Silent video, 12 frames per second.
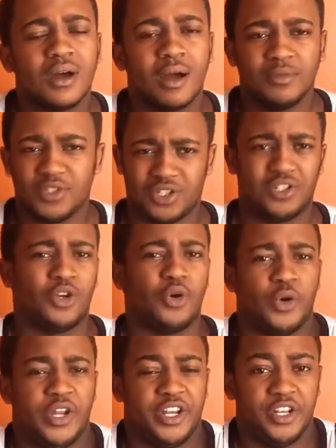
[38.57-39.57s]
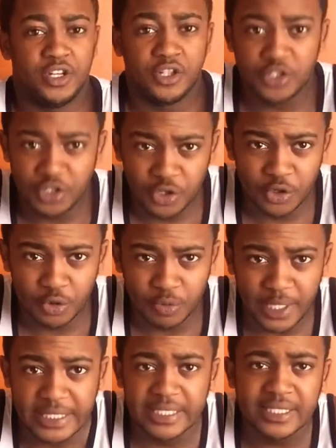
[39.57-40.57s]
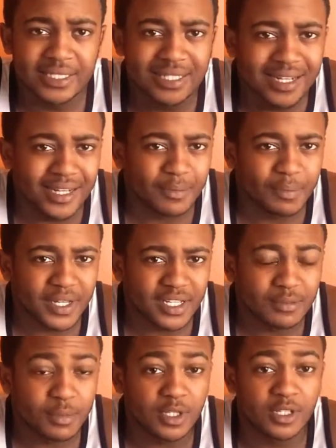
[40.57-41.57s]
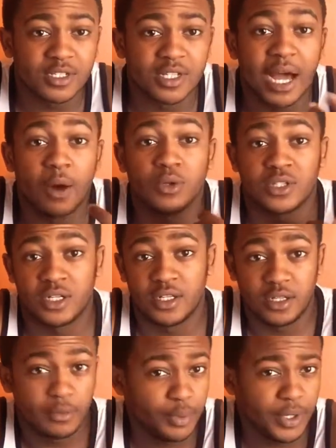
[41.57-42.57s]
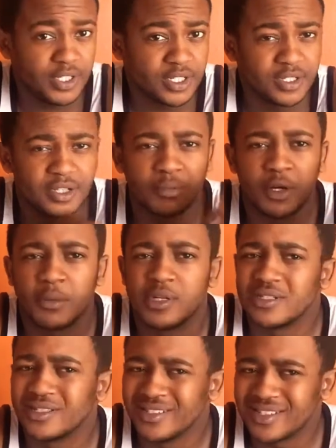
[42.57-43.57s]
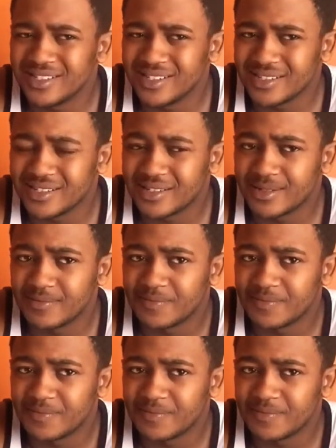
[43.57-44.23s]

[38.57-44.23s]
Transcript: I'm just gonna go ahead and assume that this is clickbait because I was under the impression that mermaids didn't exist.